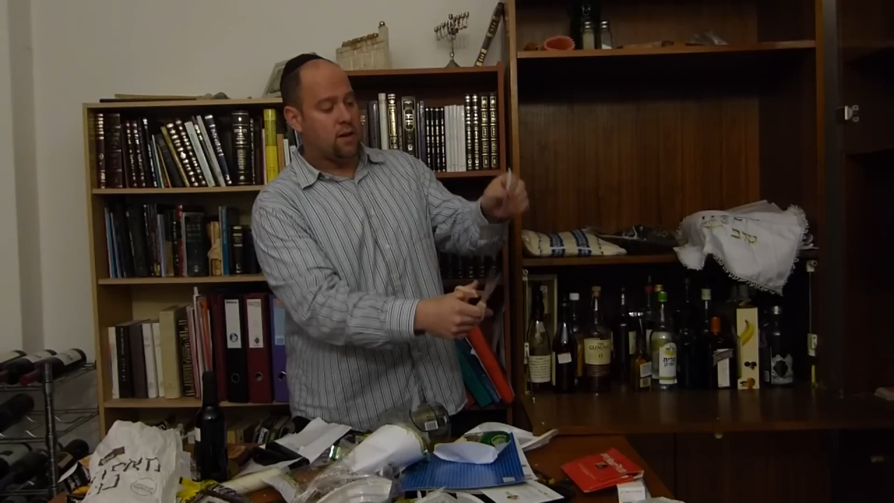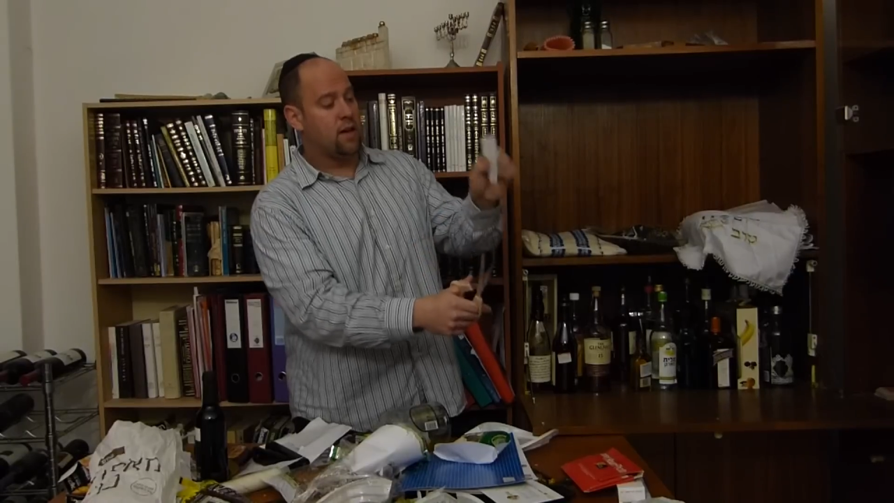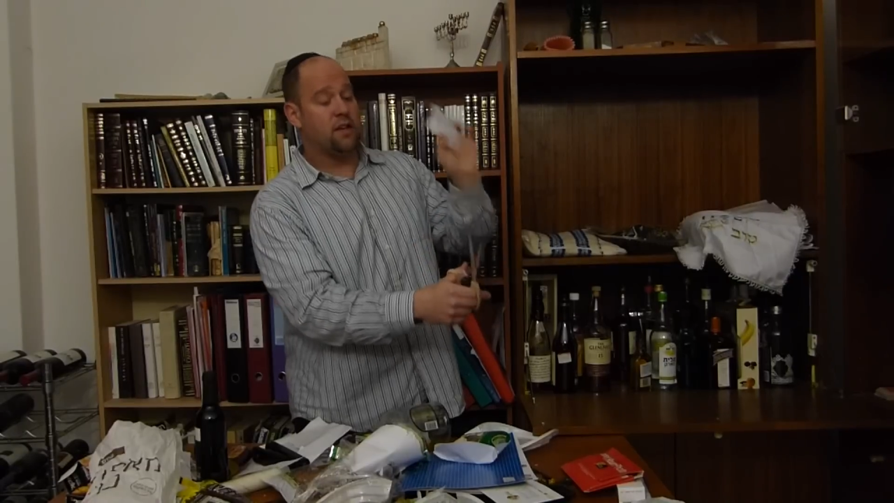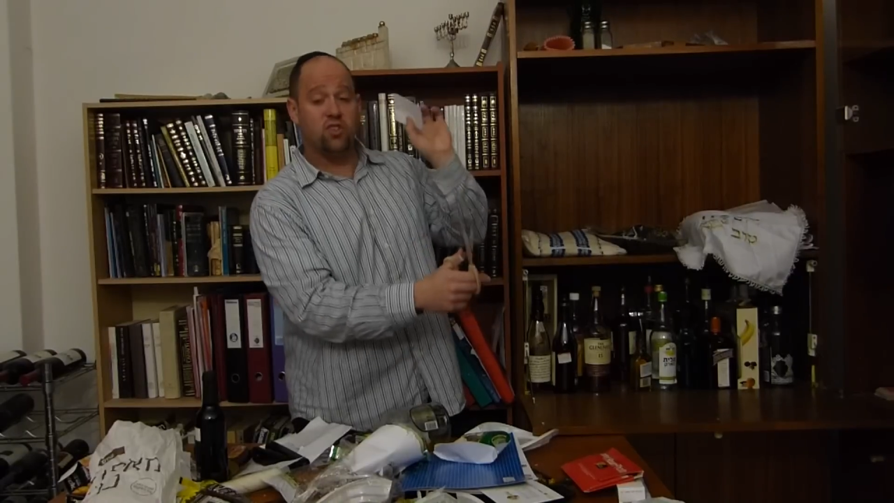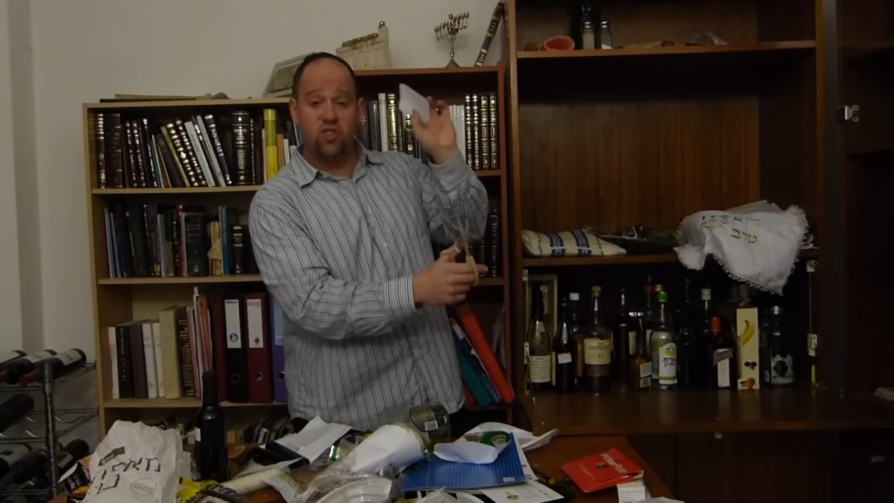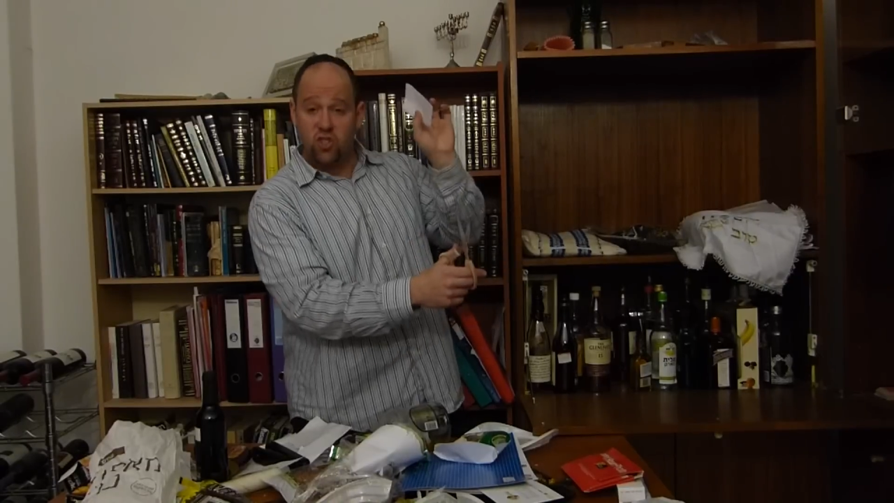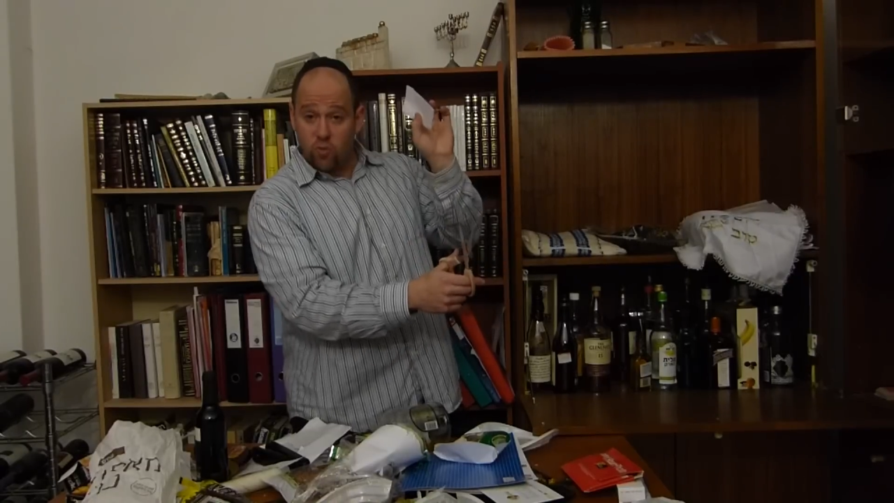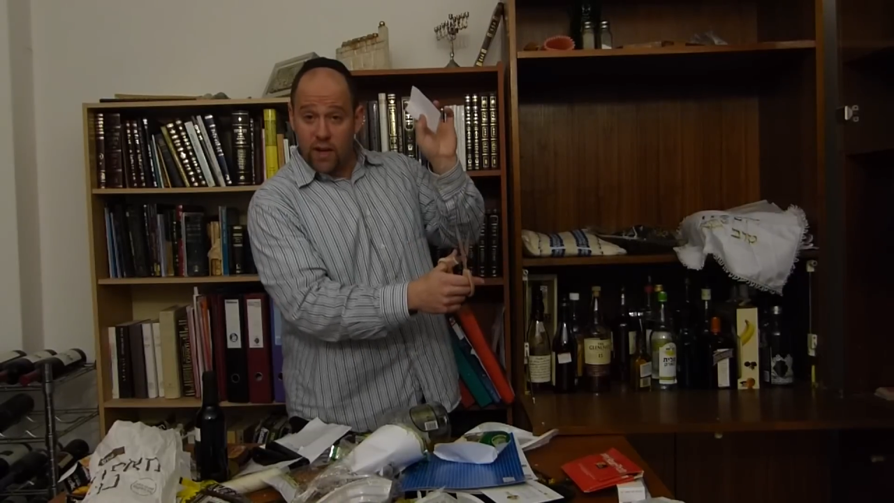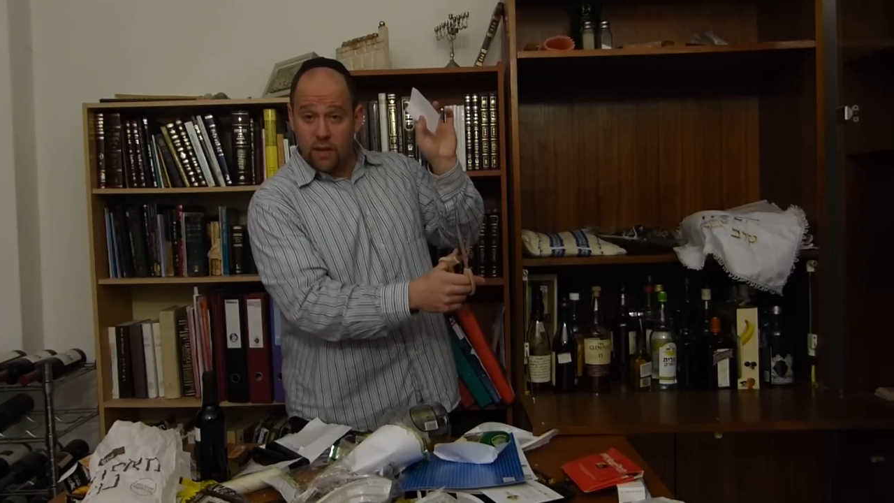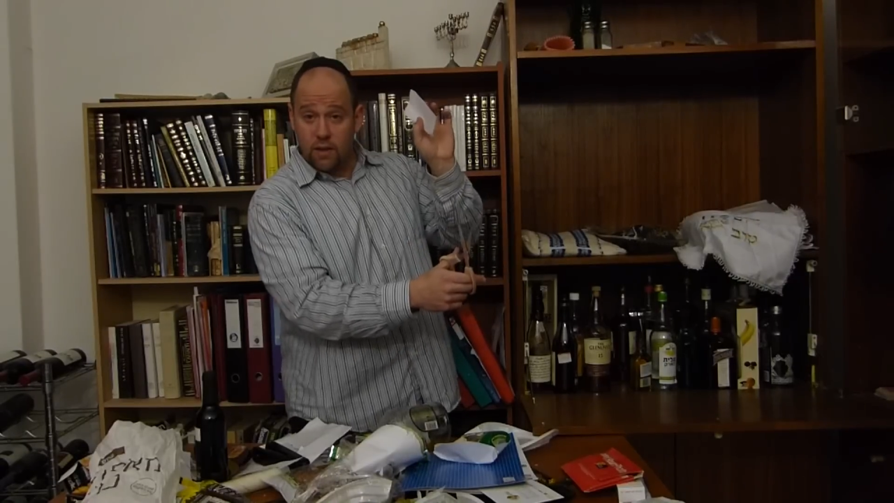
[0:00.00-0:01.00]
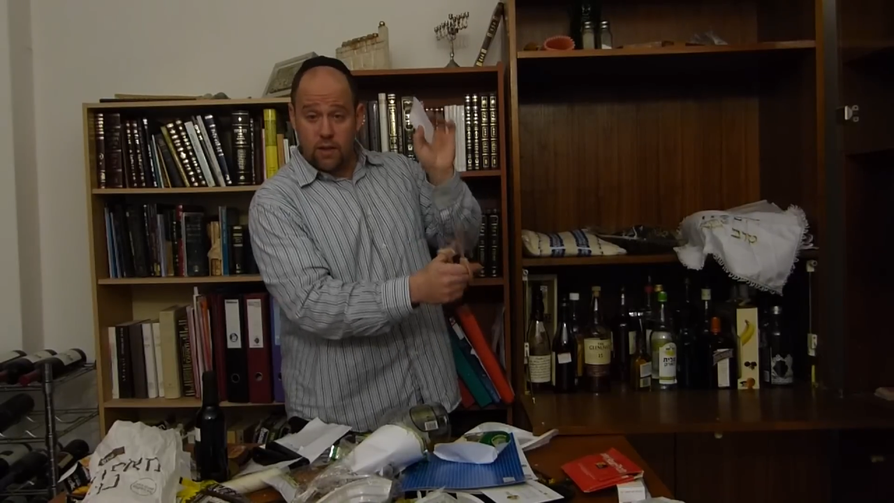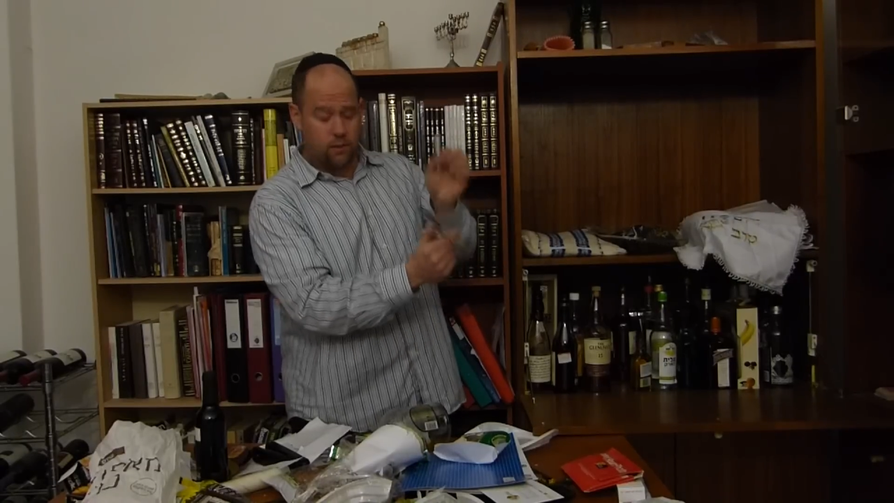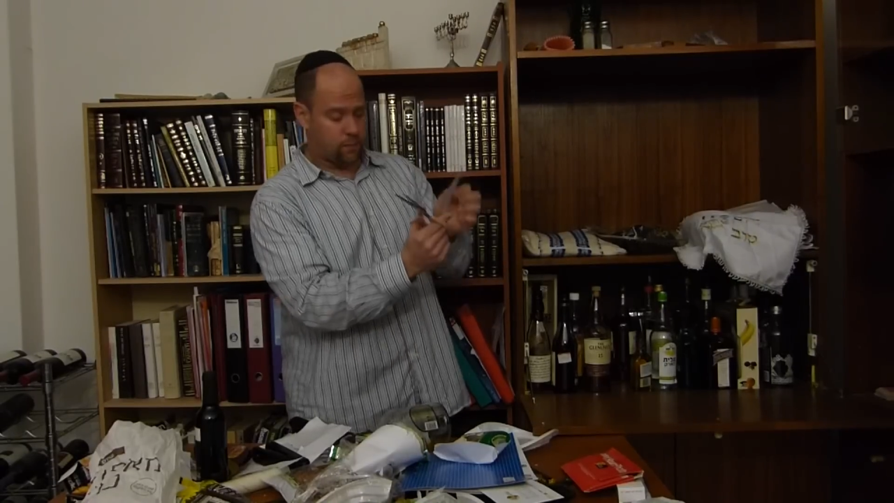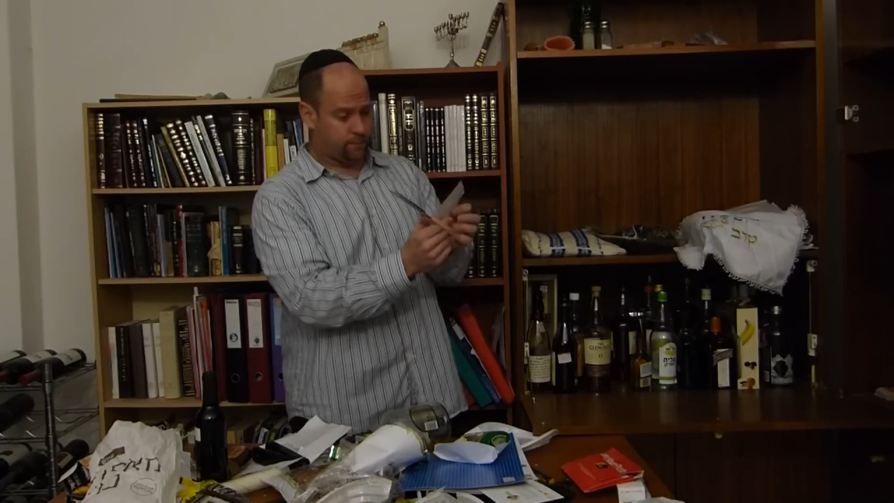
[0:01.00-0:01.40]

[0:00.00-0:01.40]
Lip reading: Cut it straight.